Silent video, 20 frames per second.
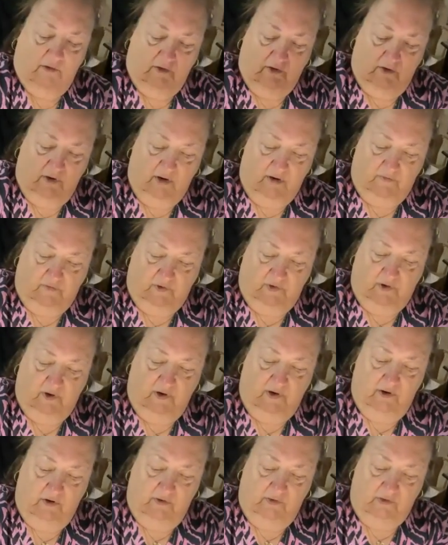So you have to
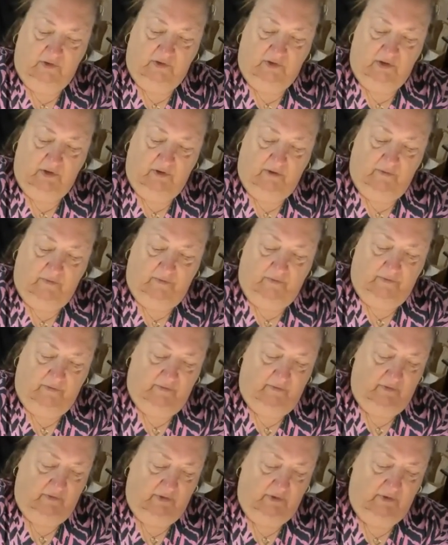cut
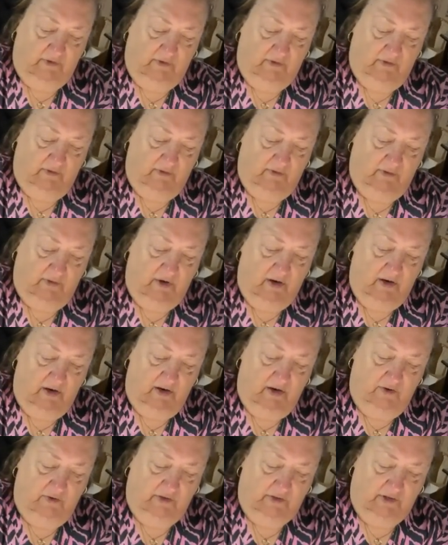yourself. So
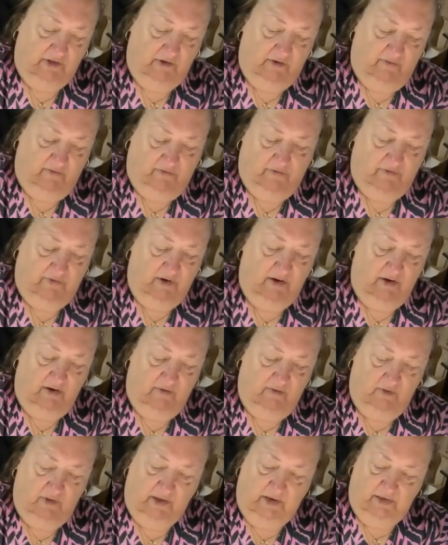cut it yourself.
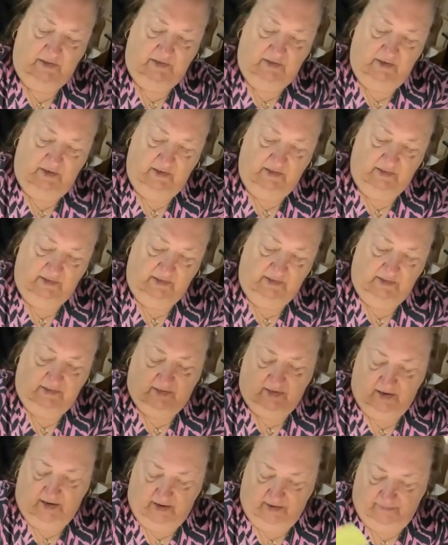I don't like dies
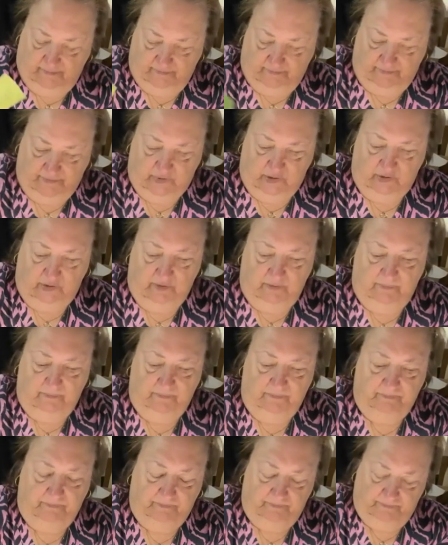like that, but